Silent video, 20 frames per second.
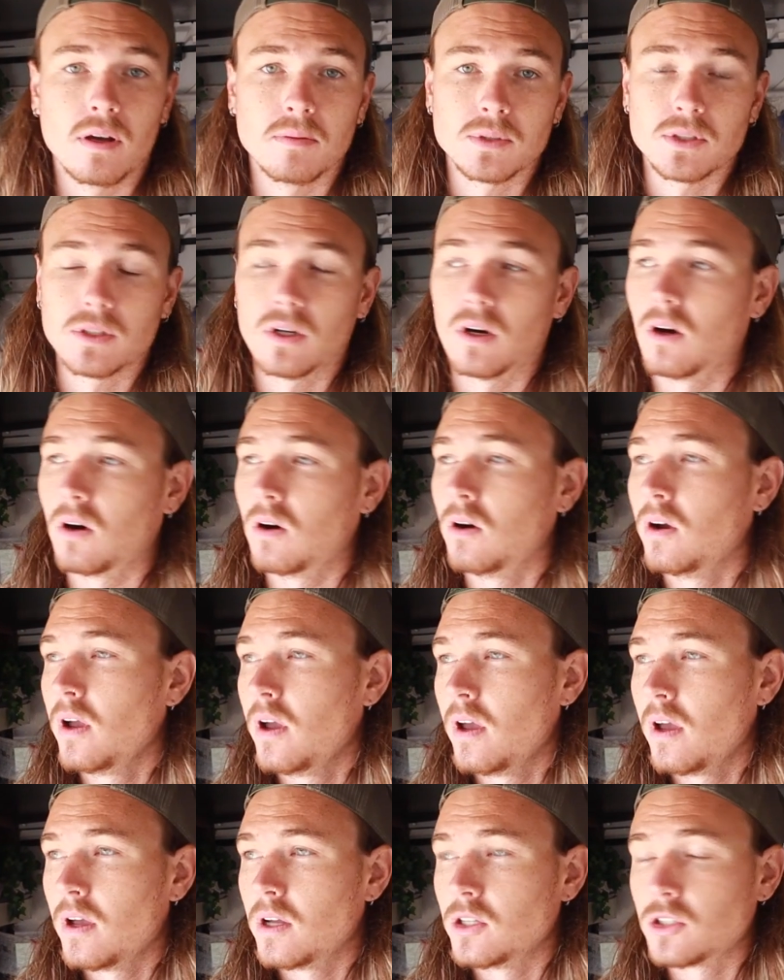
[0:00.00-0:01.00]
So
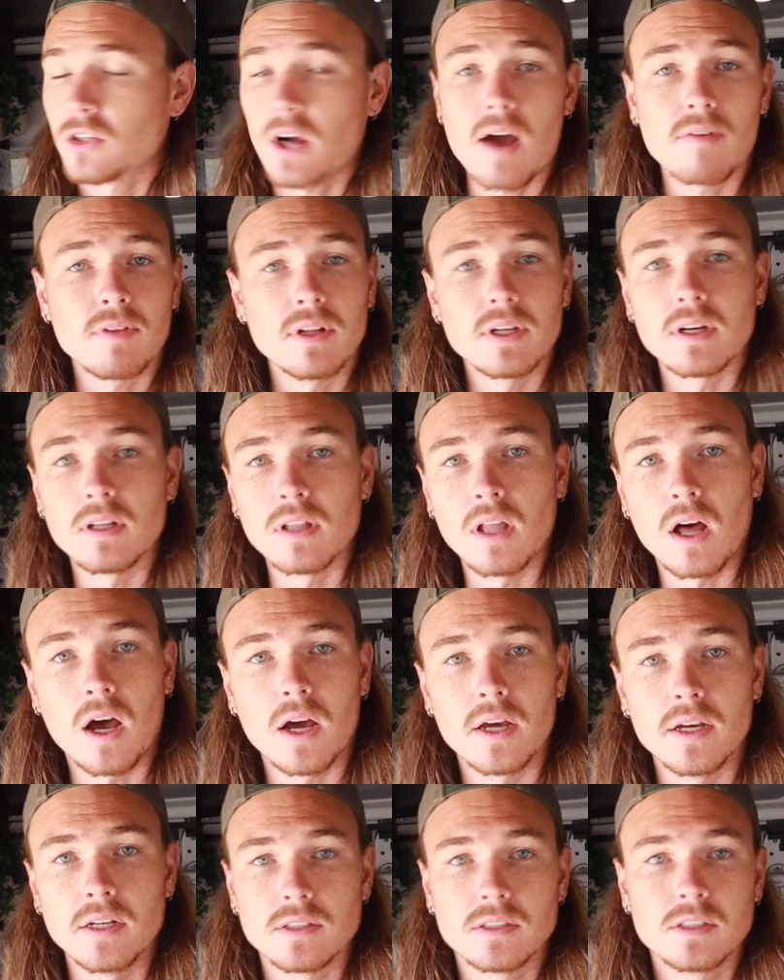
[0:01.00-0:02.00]
traveling a
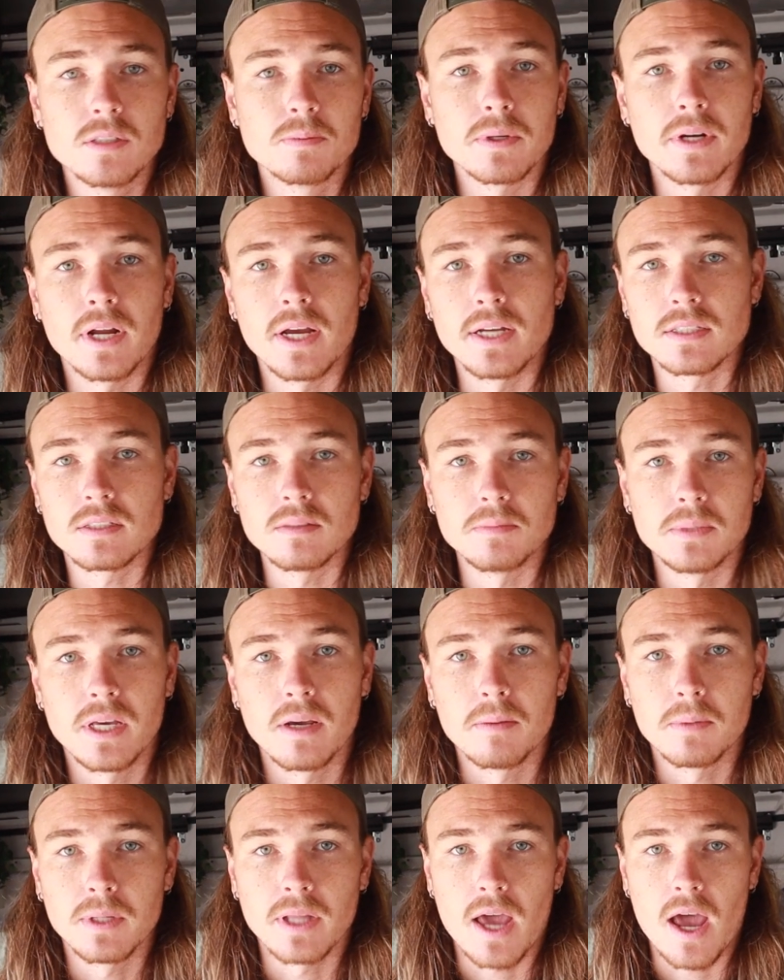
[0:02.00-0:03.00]
lot, it's super nice to be
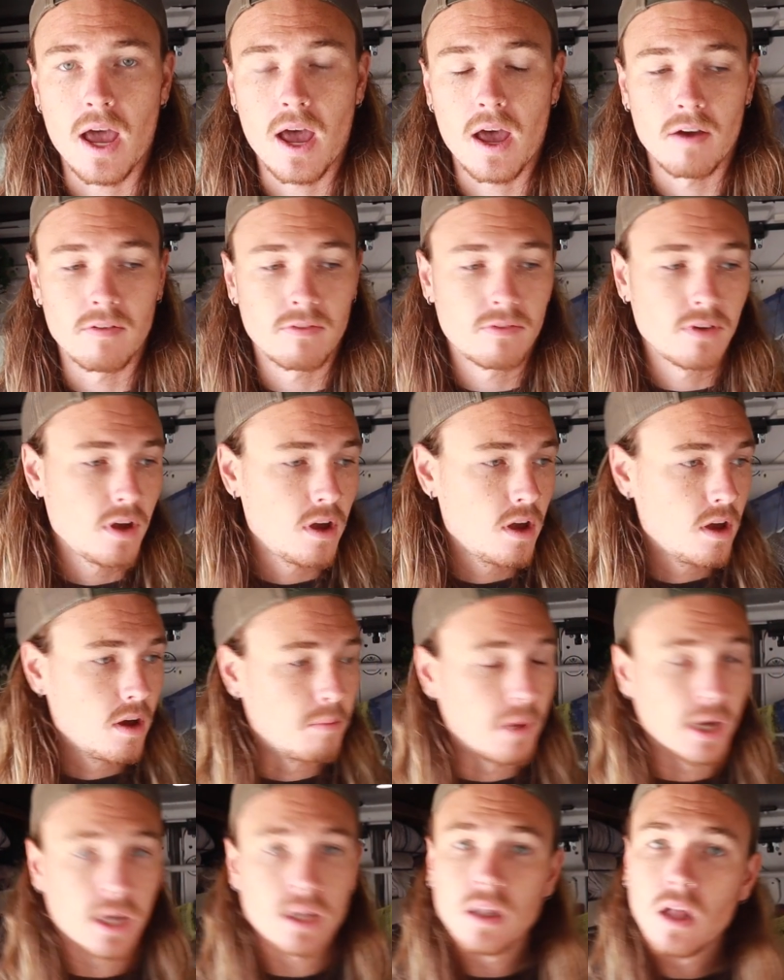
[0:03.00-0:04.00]
able to have
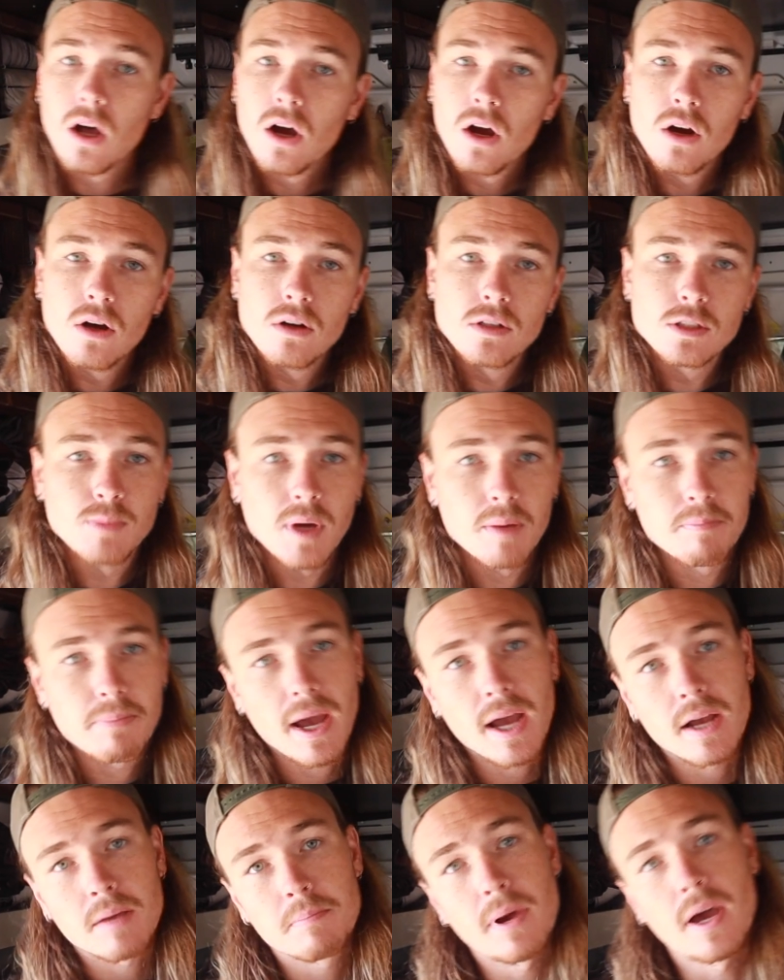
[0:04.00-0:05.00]
my clothes, my
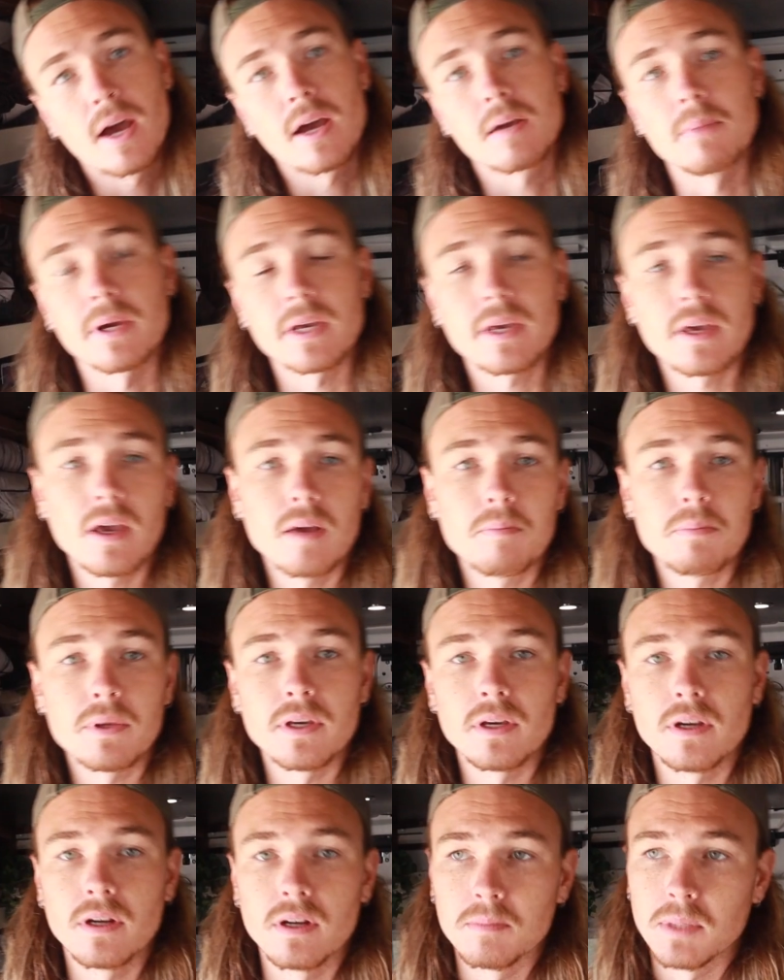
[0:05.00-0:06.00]
backpack, my
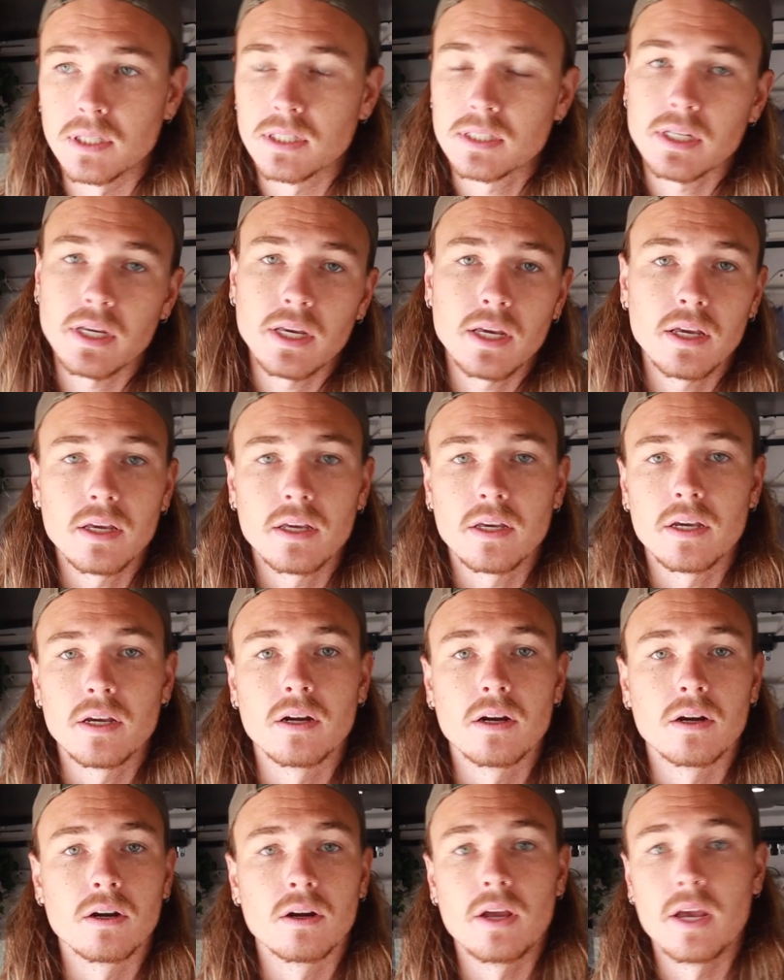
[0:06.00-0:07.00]
camping gear, my skiing
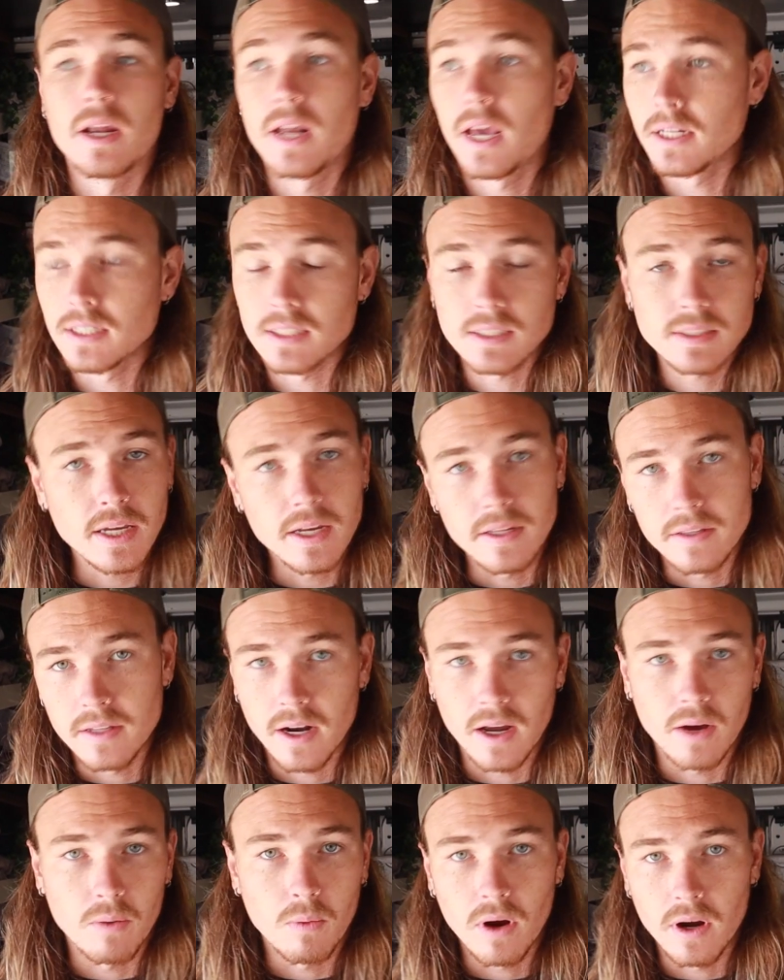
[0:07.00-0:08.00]
gear in any state
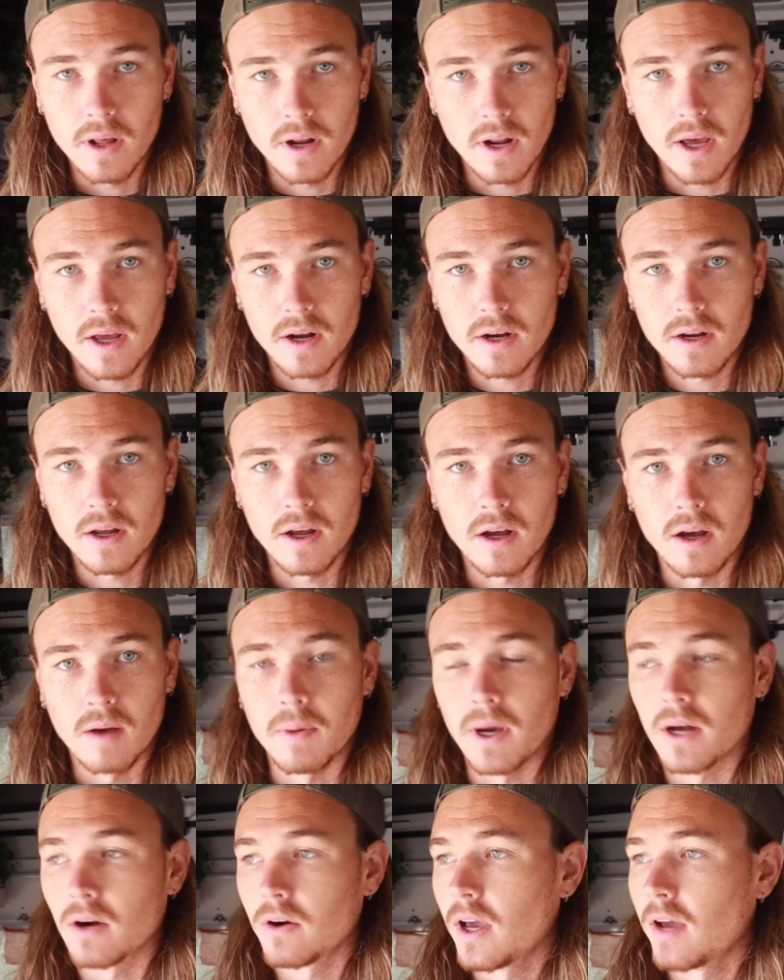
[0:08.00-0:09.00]
that I want it at.
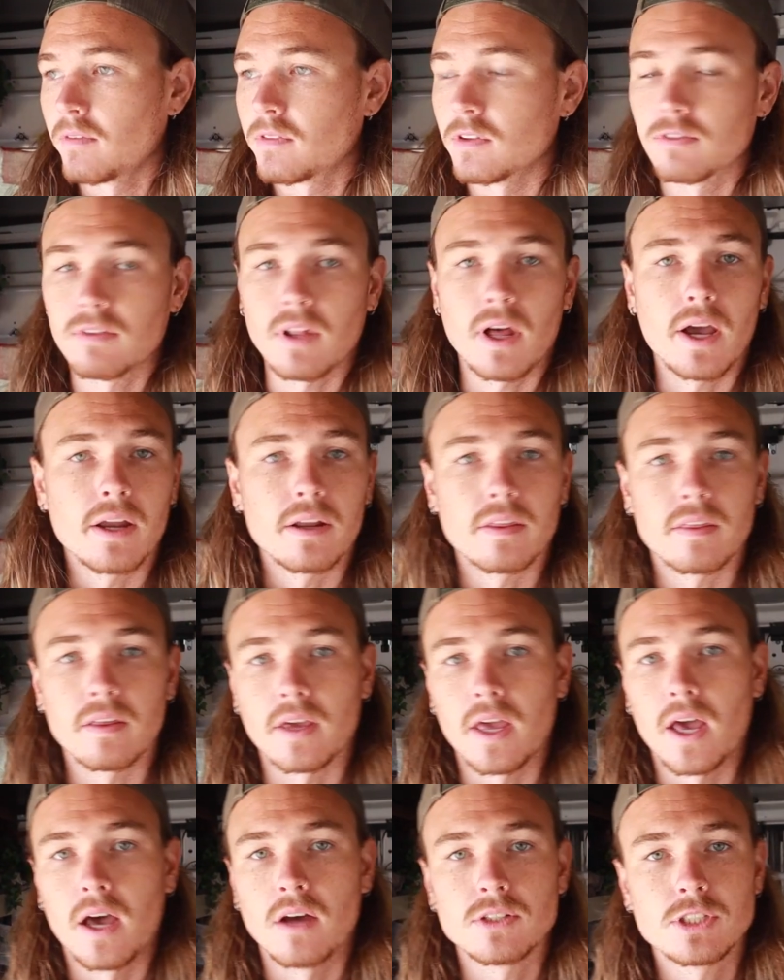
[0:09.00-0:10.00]
I don't have to fly
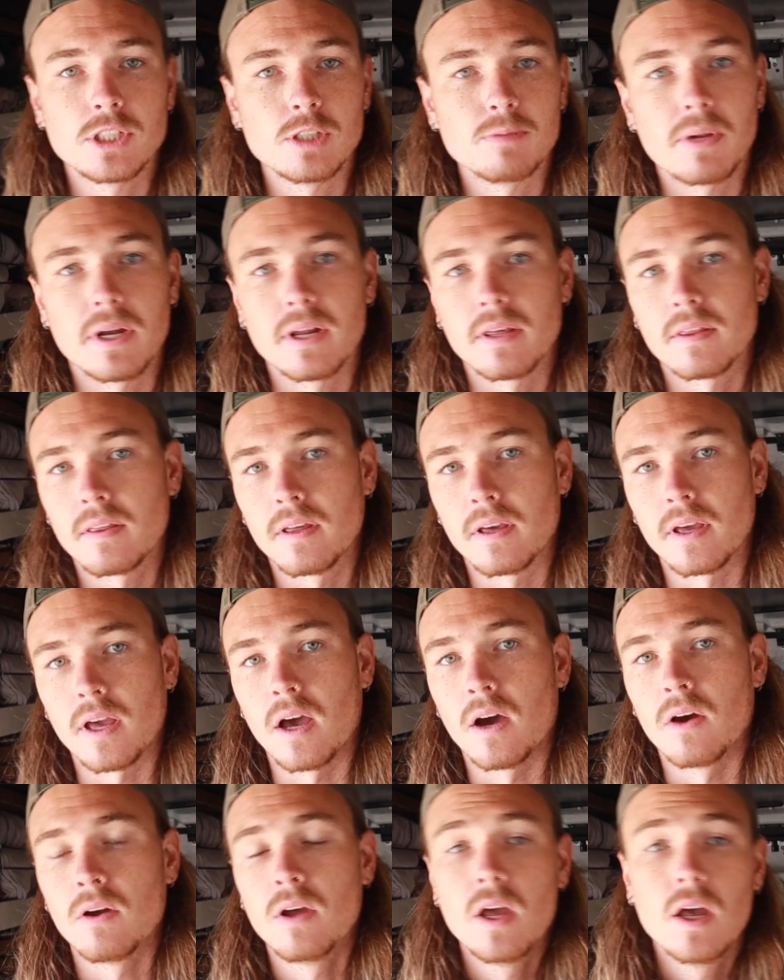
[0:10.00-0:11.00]
anything out, ship anything
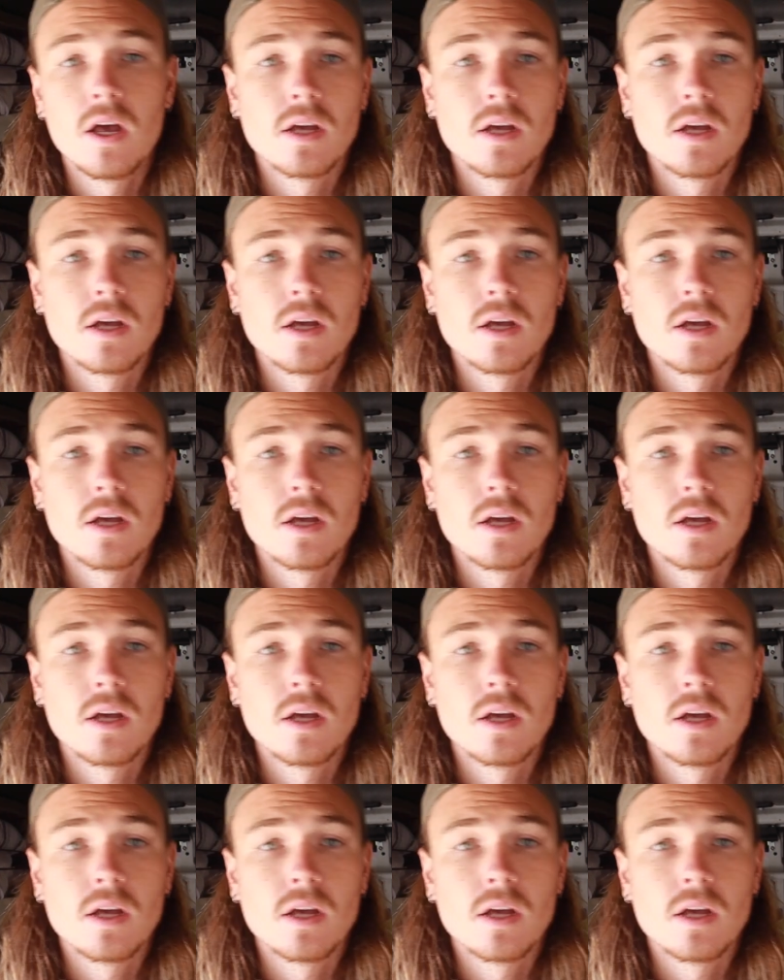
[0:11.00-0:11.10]
out.